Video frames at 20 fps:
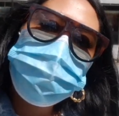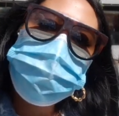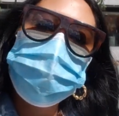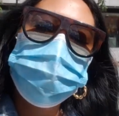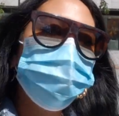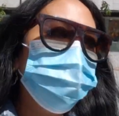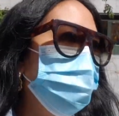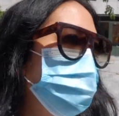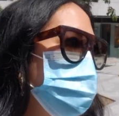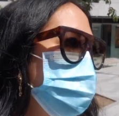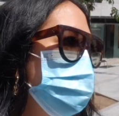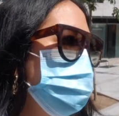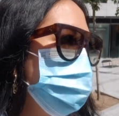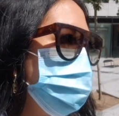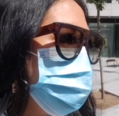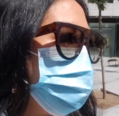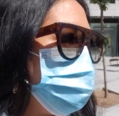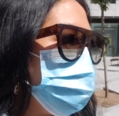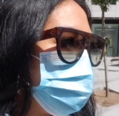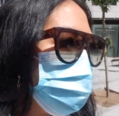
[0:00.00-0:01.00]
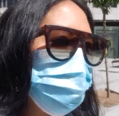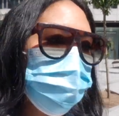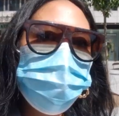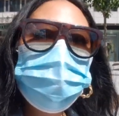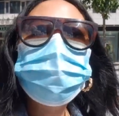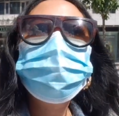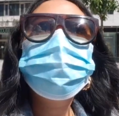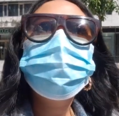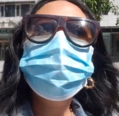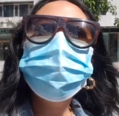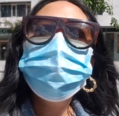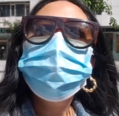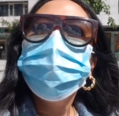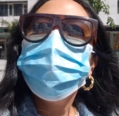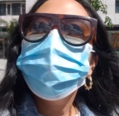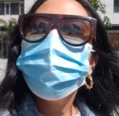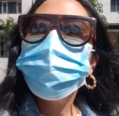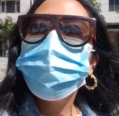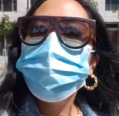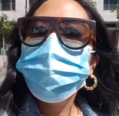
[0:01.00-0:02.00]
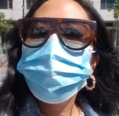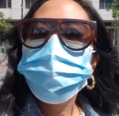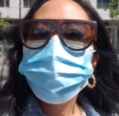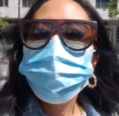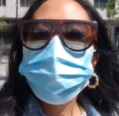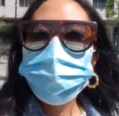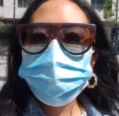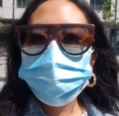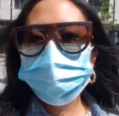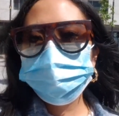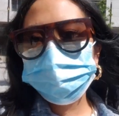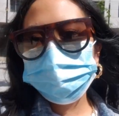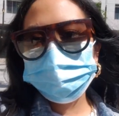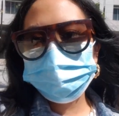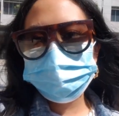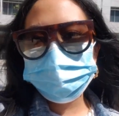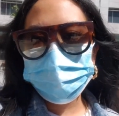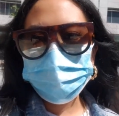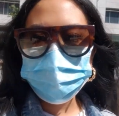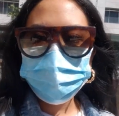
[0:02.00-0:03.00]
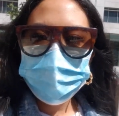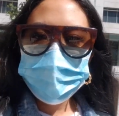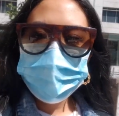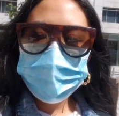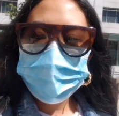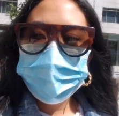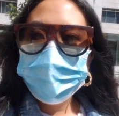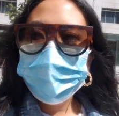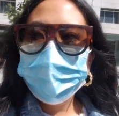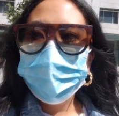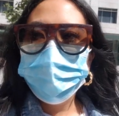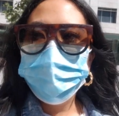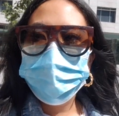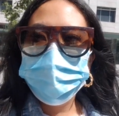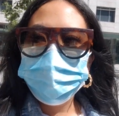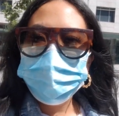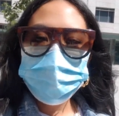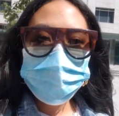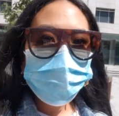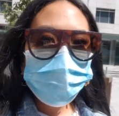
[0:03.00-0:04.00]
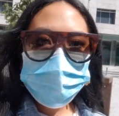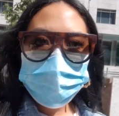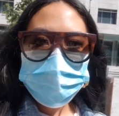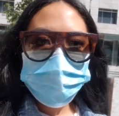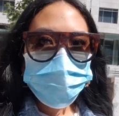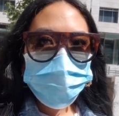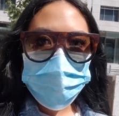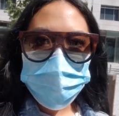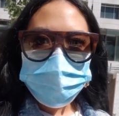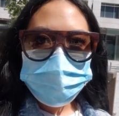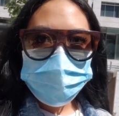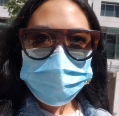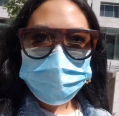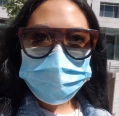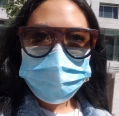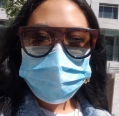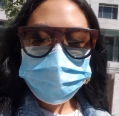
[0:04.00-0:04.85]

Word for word: I really want them to open. It's so nice. I just really want to go shopping.